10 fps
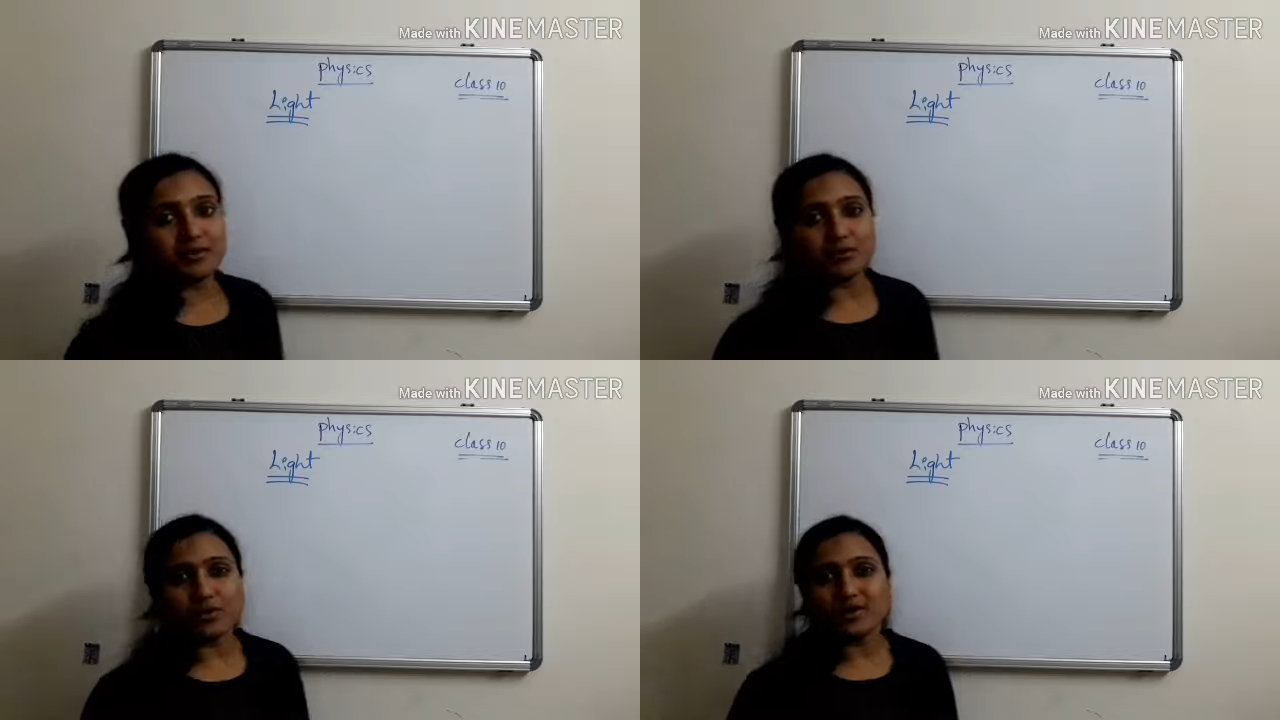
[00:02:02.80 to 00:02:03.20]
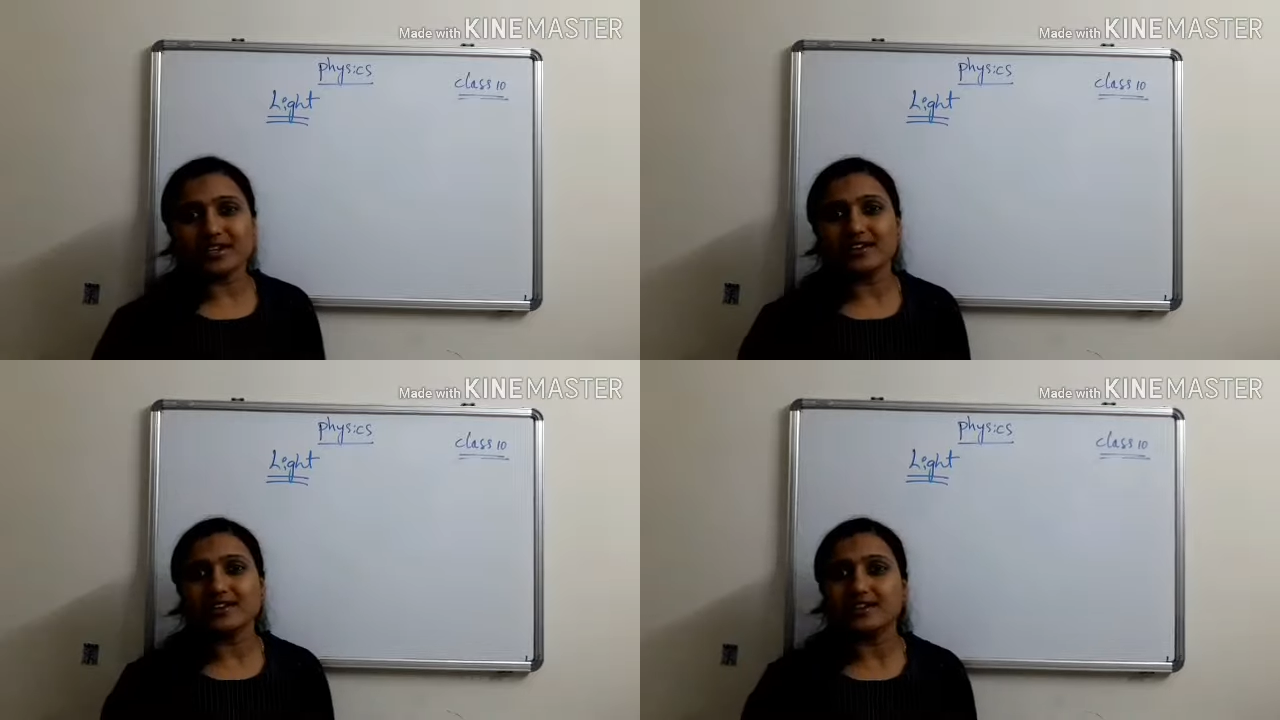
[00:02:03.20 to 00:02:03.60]

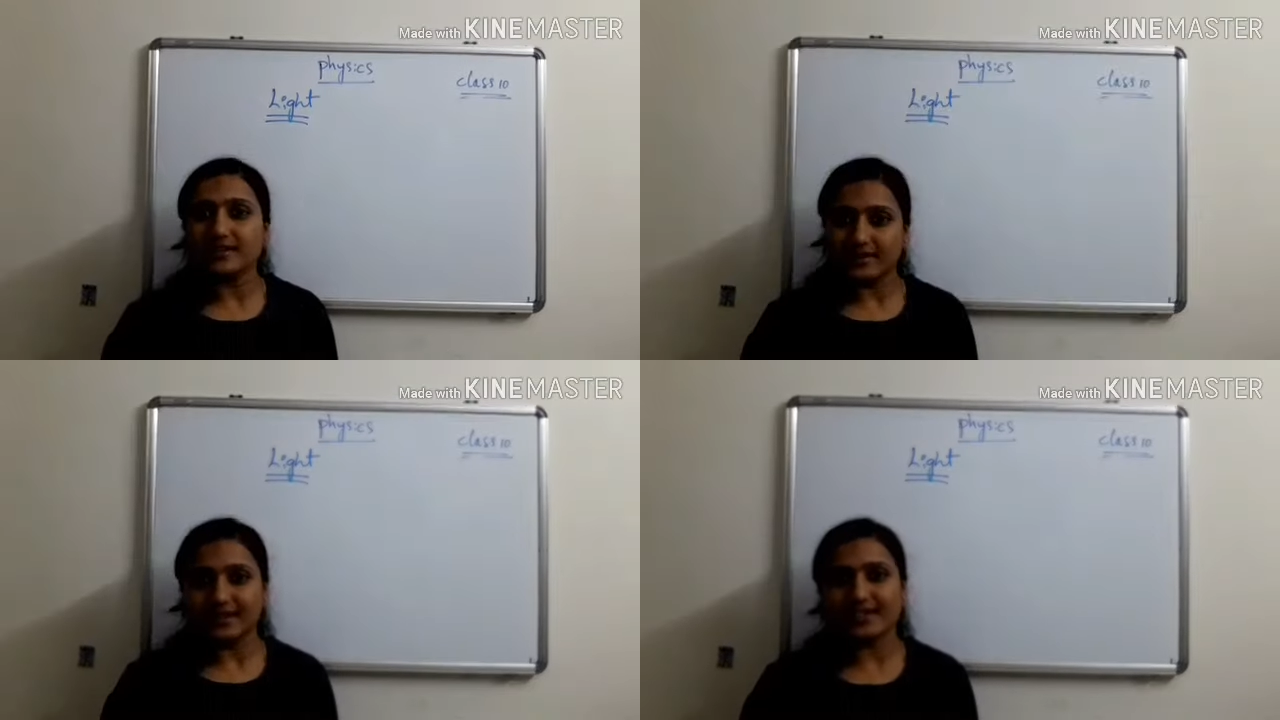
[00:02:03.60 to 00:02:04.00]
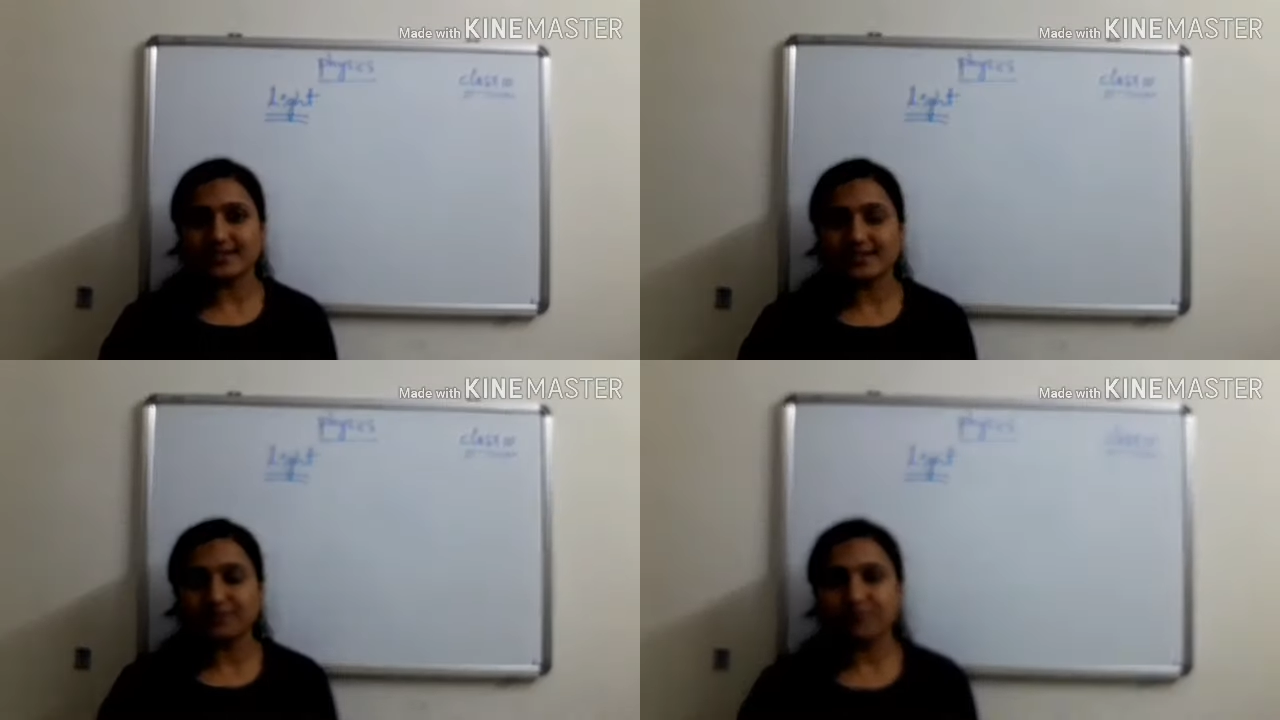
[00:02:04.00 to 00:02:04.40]
important
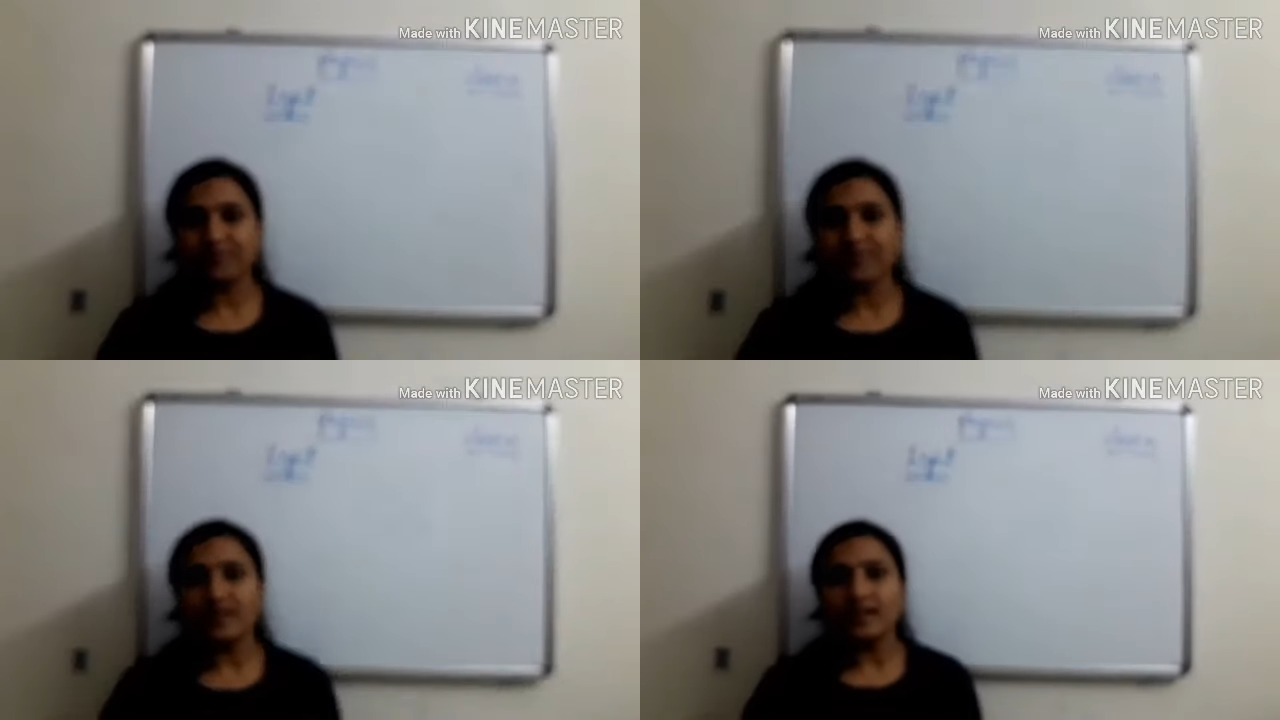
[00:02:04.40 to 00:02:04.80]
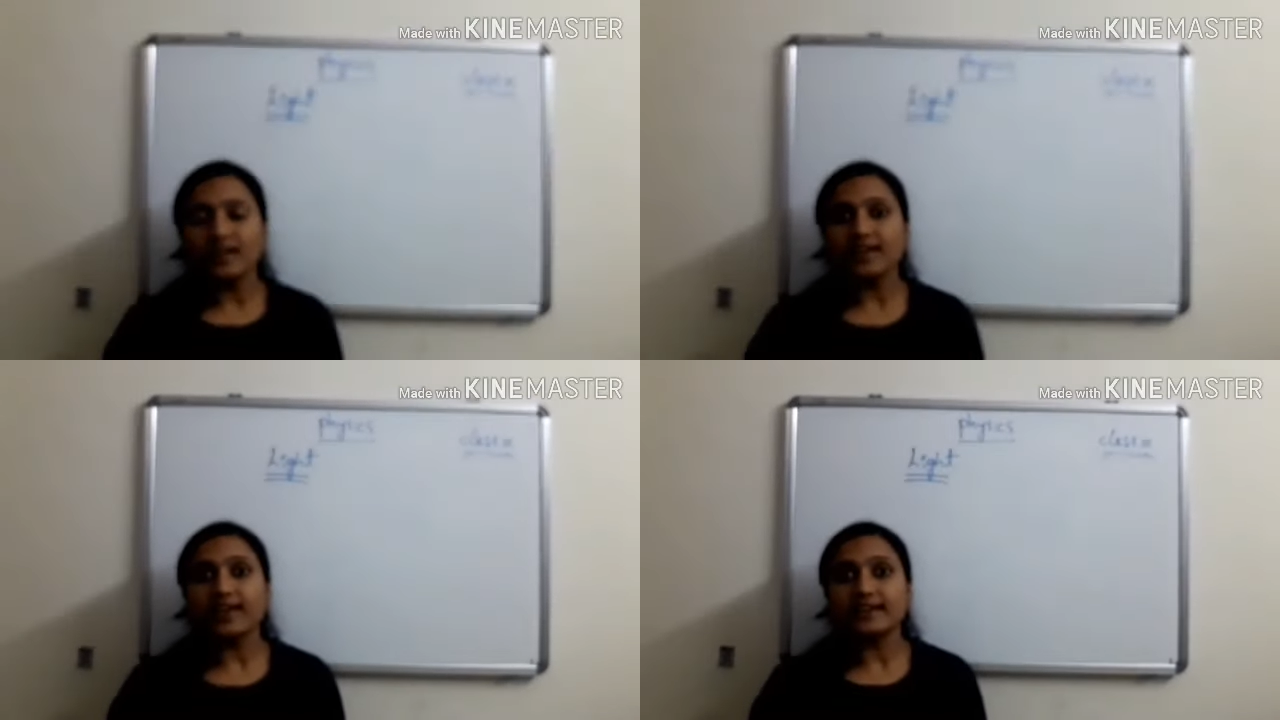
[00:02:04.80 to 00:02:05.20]
things
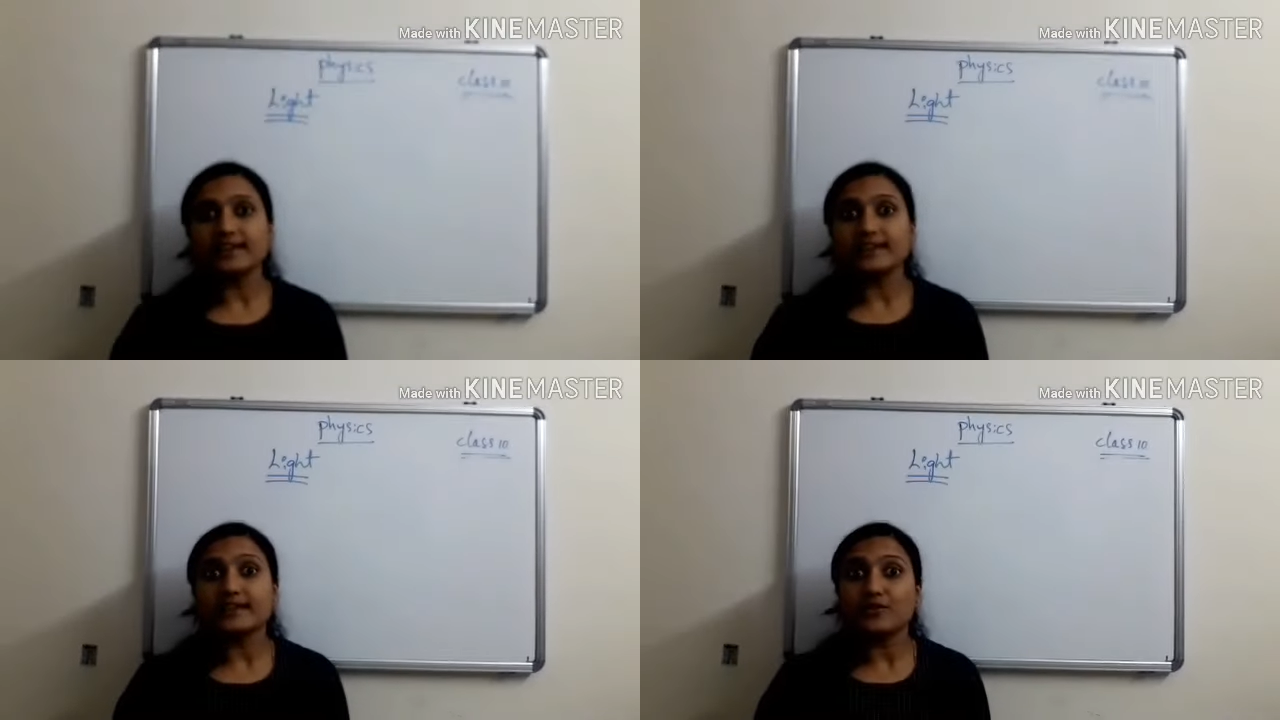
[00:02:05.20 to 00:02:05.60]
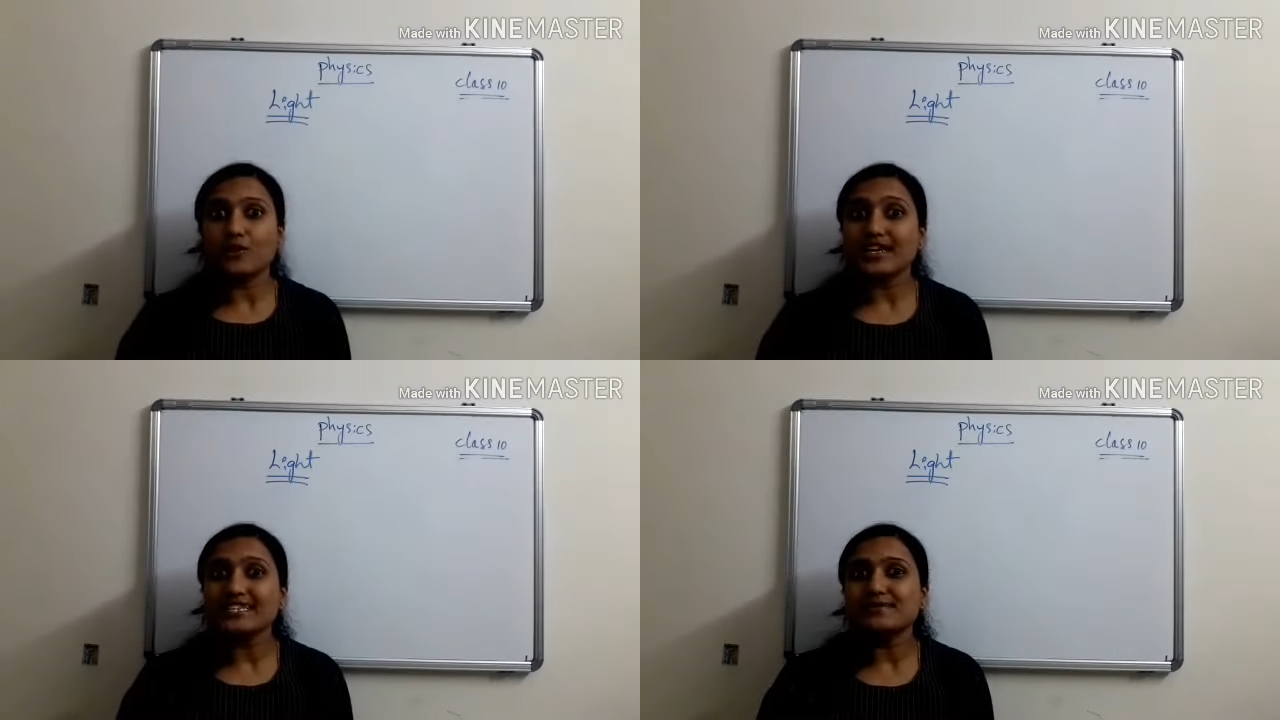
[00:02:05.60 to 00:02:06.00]
like
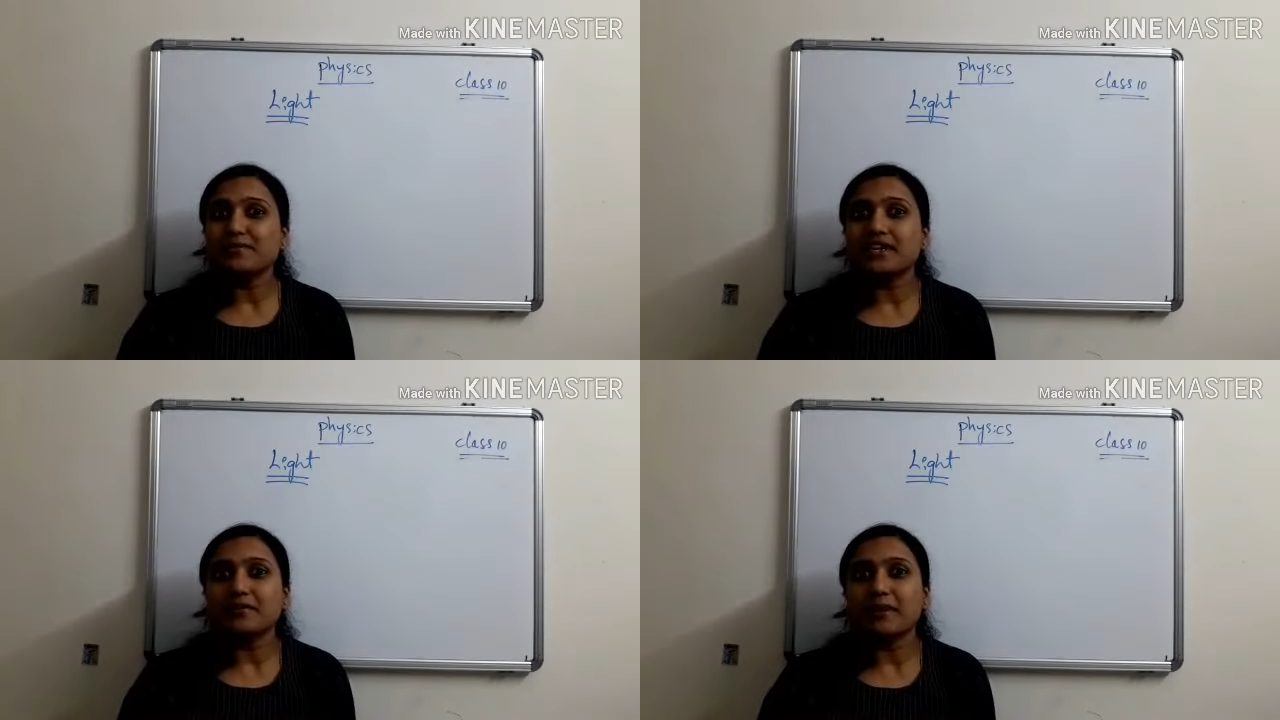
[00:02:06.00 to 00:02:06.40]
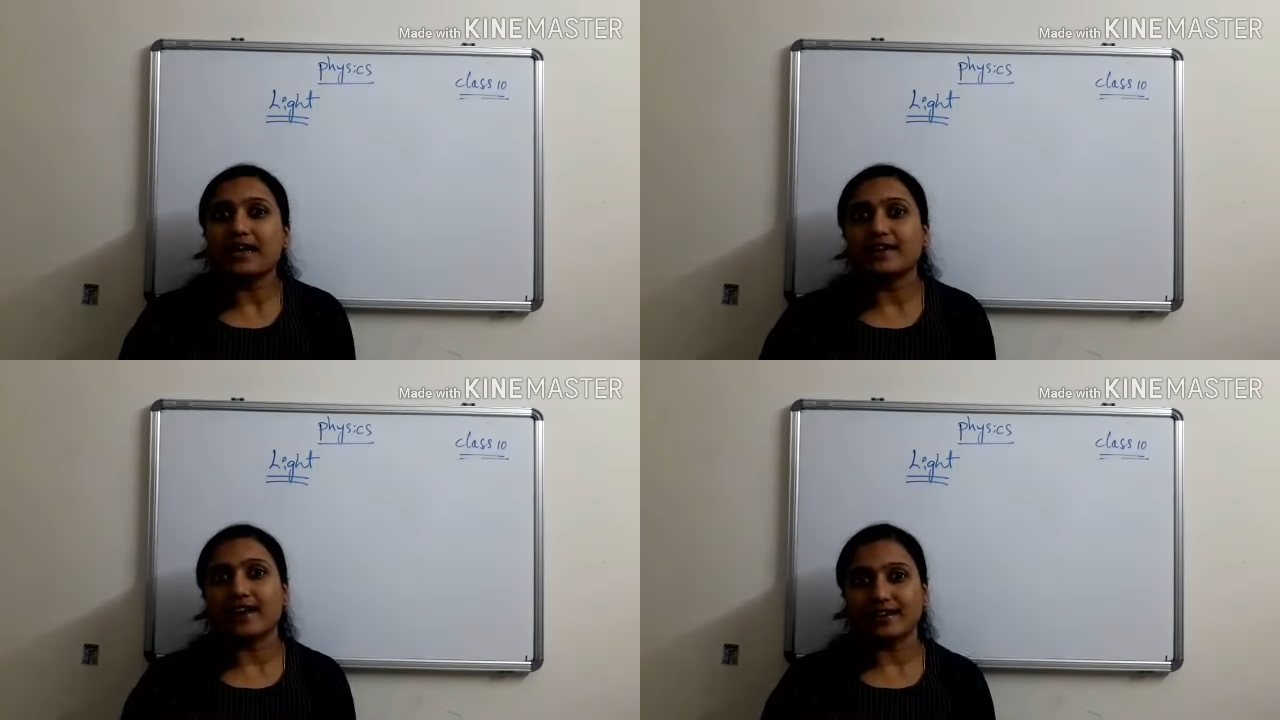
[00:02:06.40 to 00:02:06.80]
what is mean by
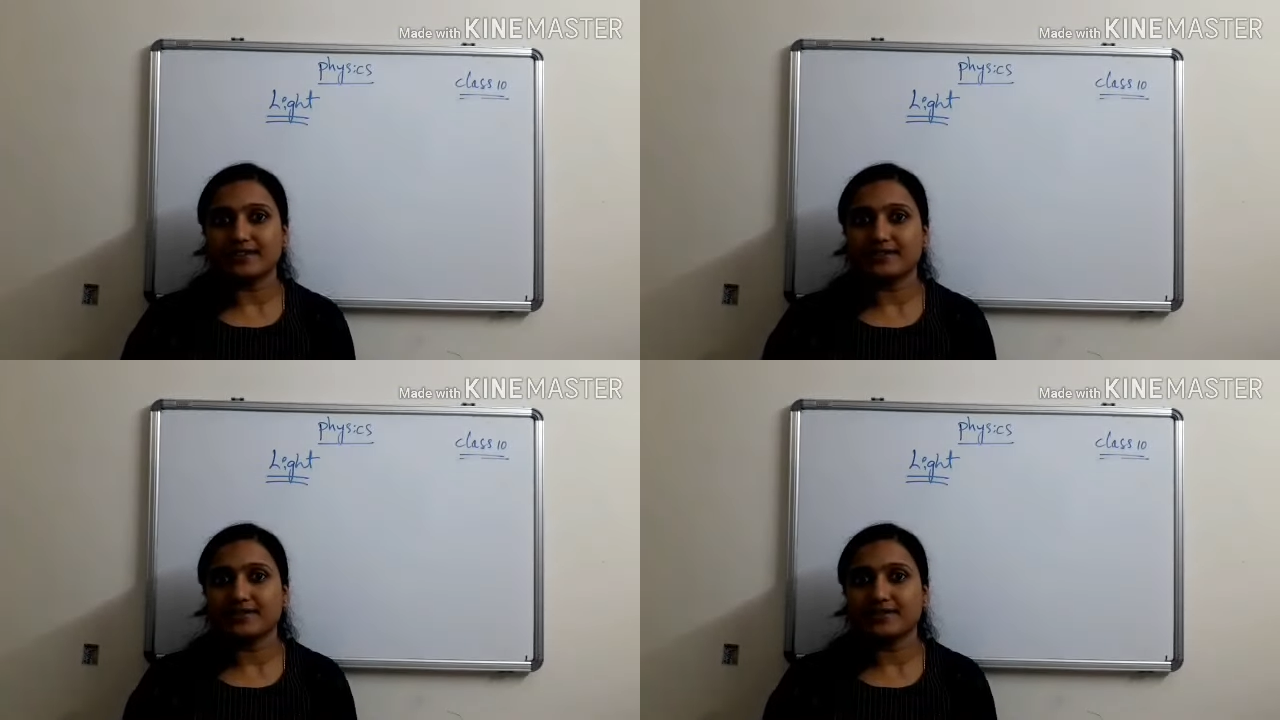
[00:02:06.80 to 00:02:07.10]
light.